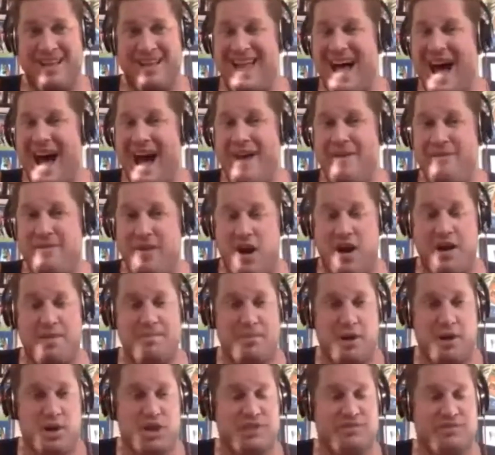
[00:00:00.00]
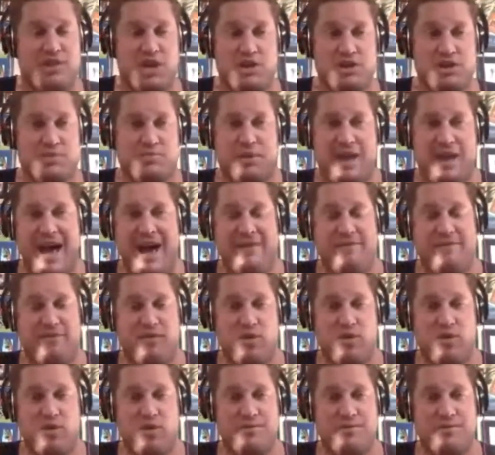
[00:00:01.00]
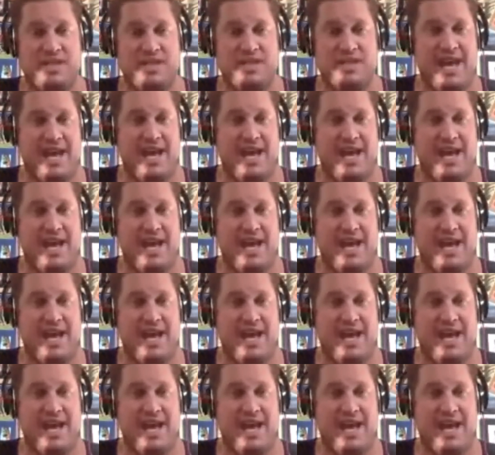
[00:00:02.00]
live on both of those platforms.